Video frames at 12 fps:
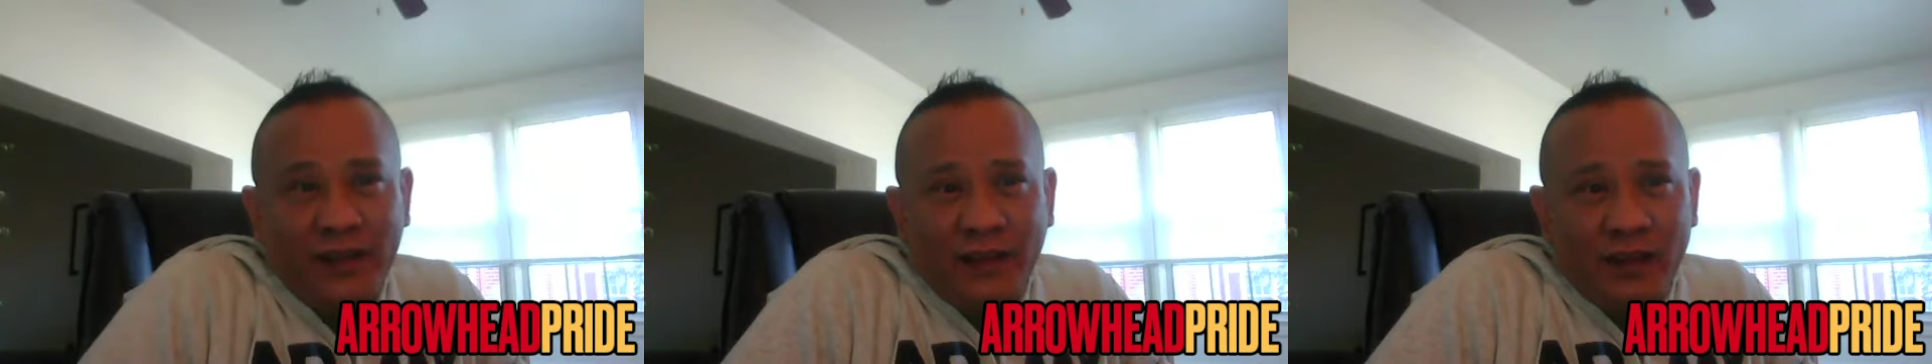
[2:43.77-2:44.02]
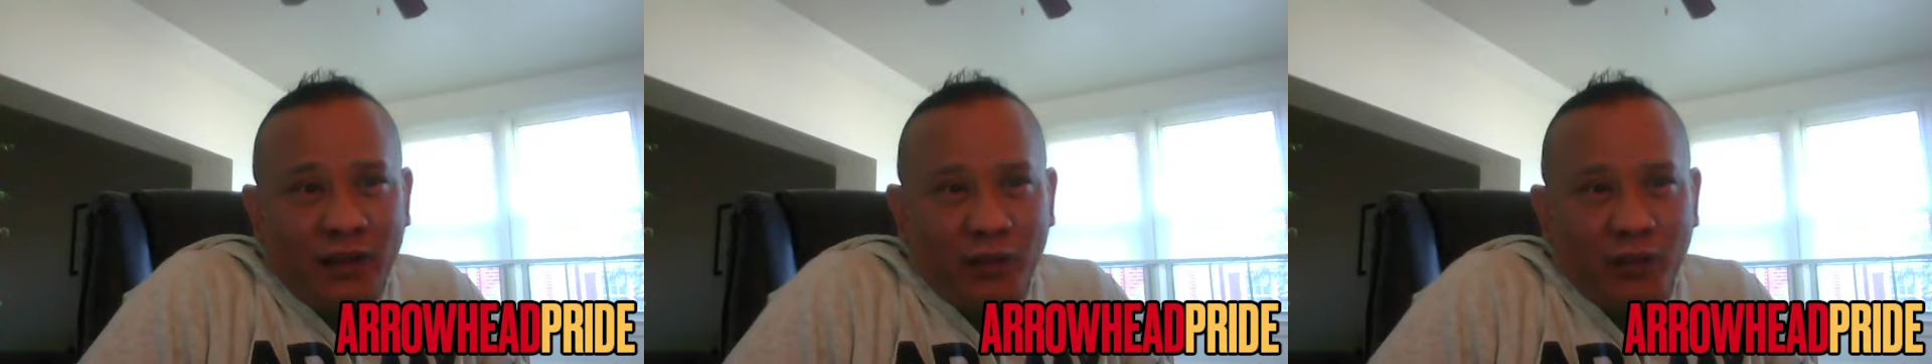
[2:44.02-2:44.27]

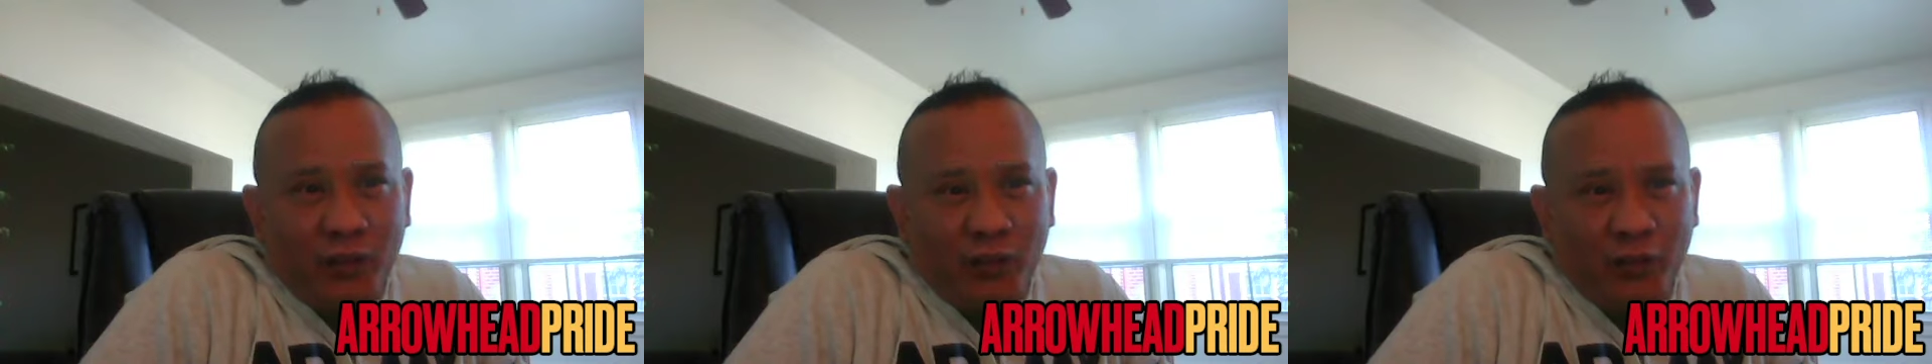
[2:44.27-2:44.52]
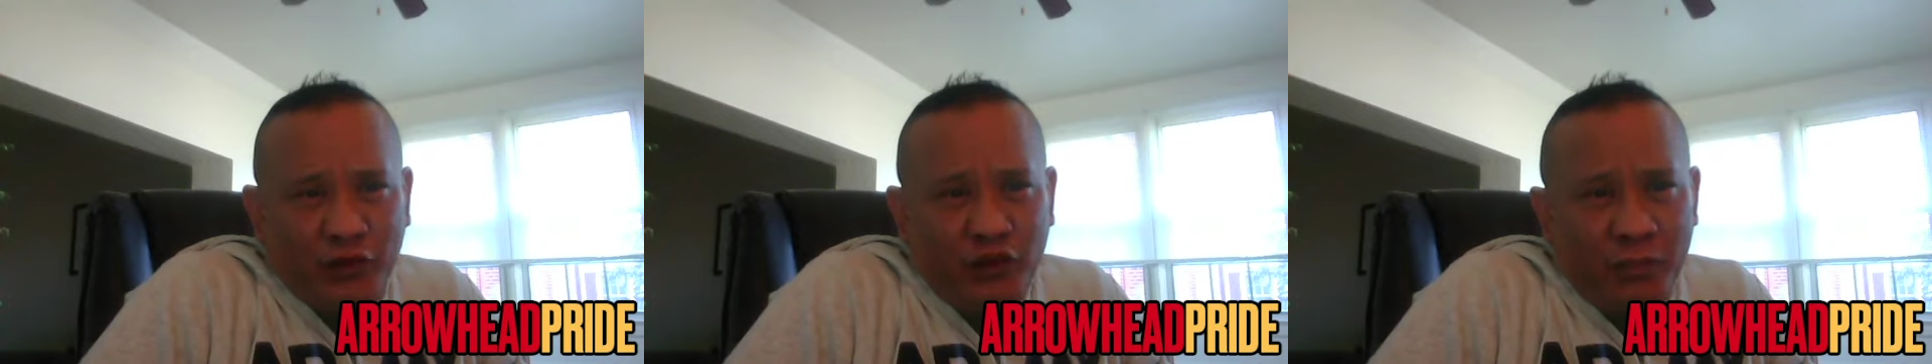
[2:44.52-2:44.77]
Uh,
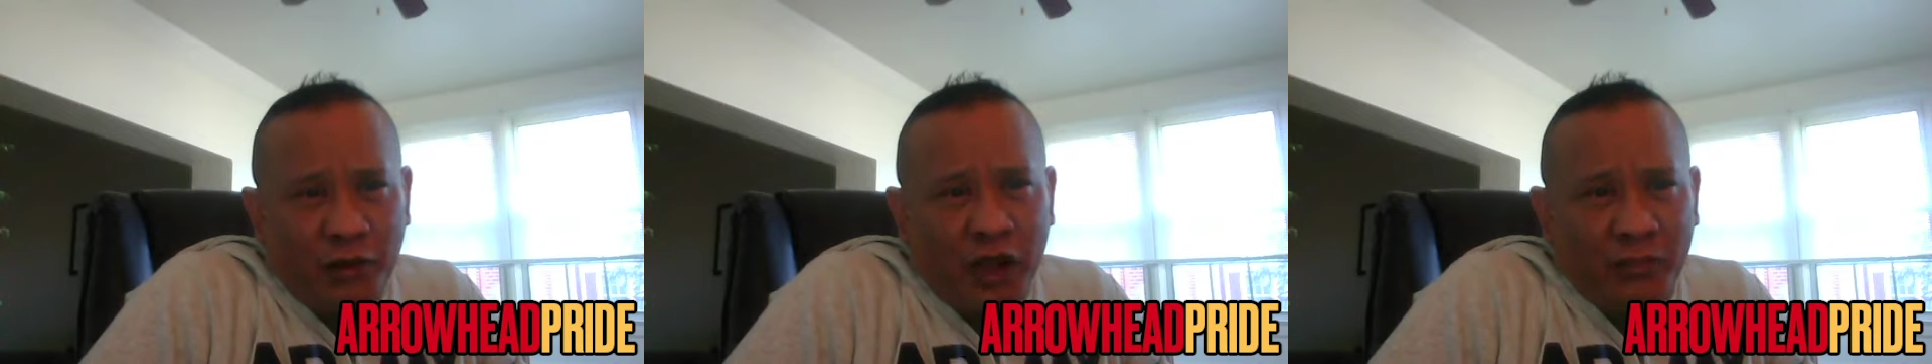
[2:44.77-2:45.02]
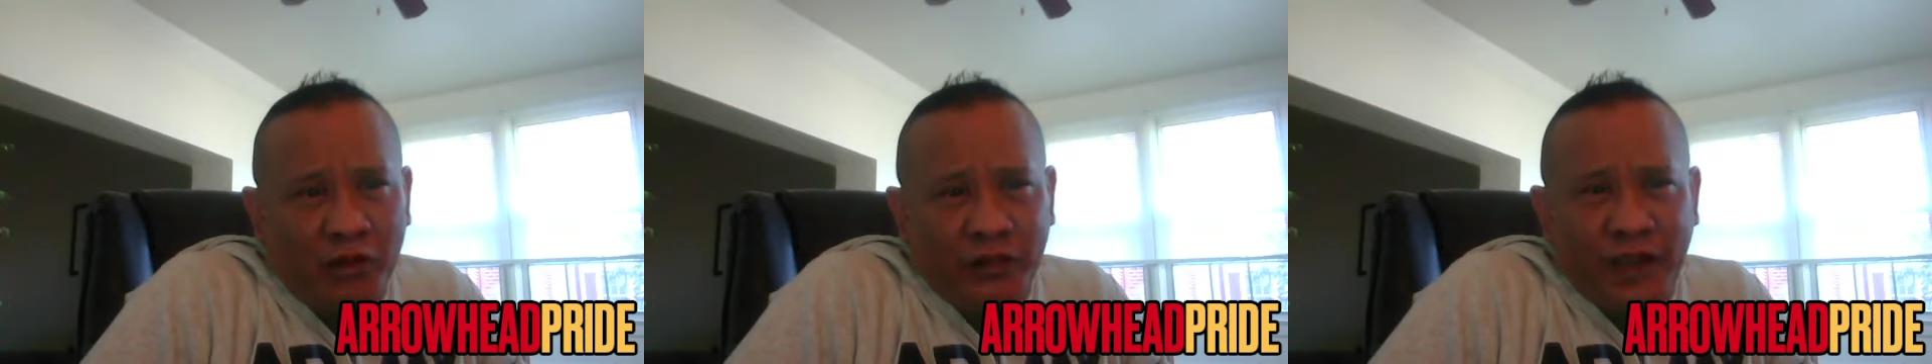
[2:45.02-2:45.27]
when you pop
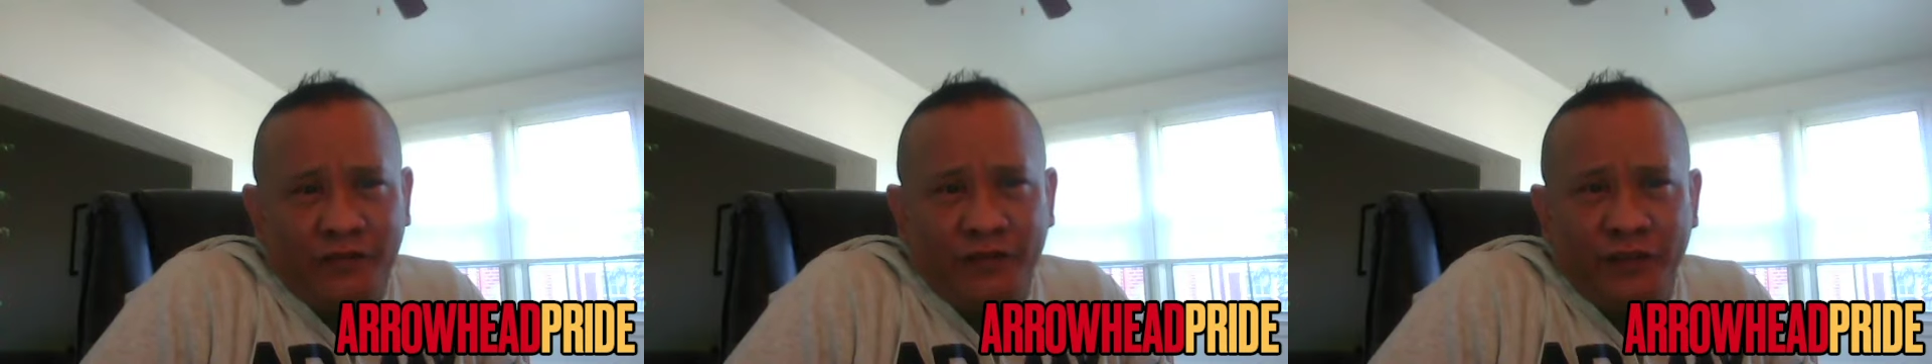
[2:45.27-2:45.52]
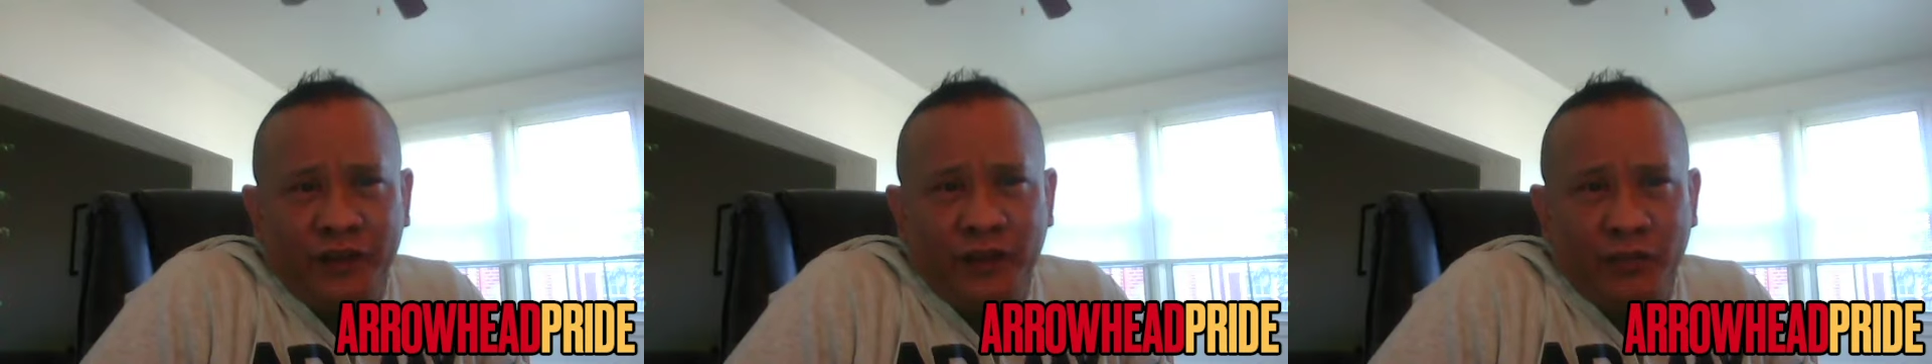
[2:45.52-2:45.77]
on that
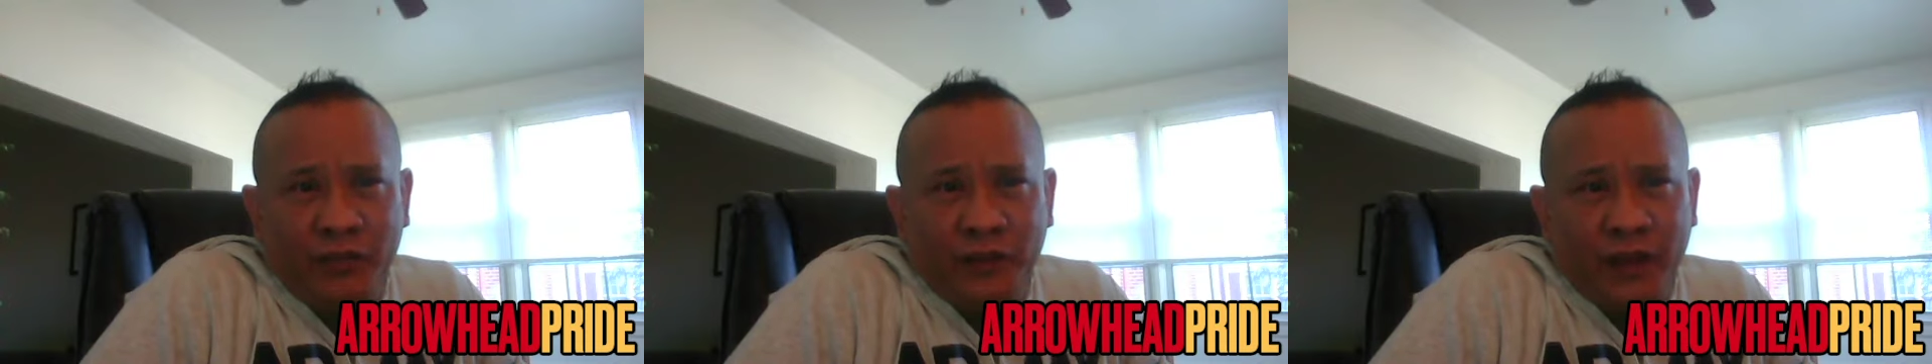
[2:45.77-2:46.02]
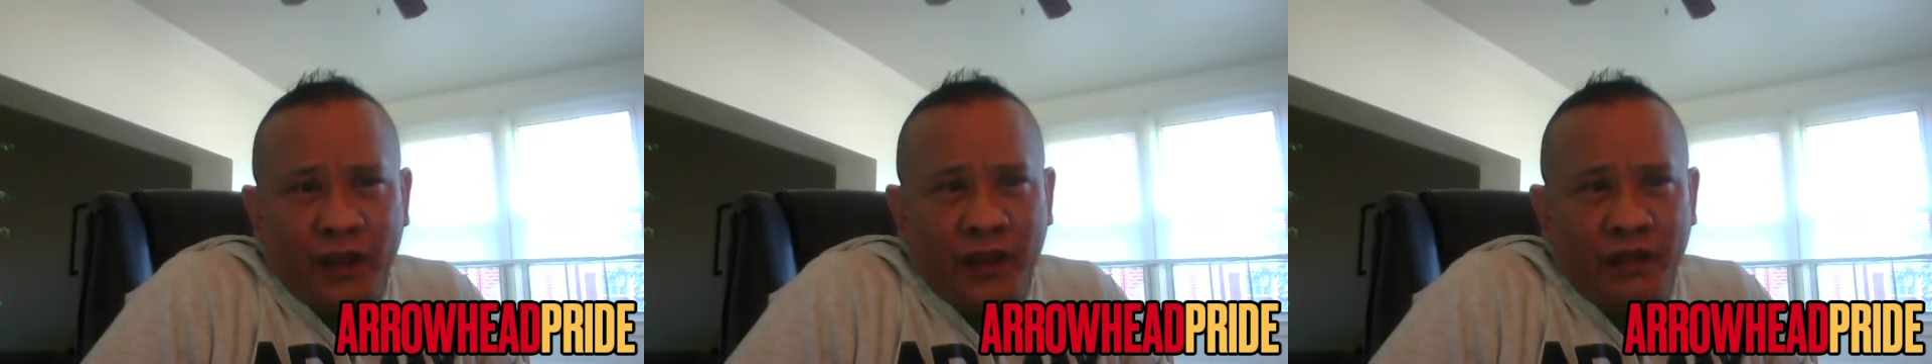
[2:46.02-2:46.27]
film
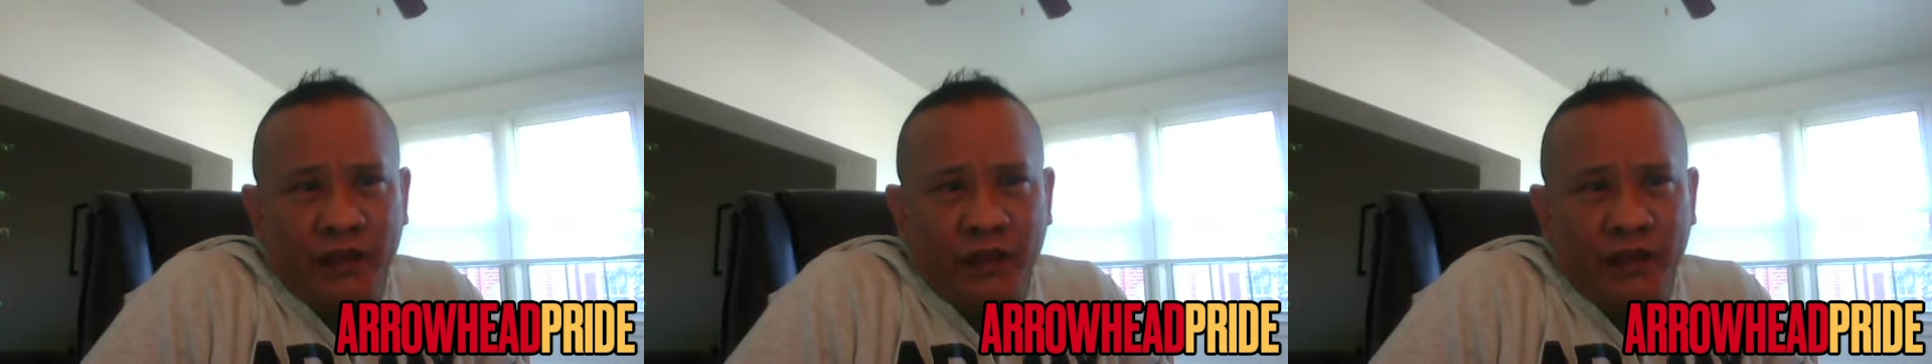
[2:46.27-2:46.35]
and,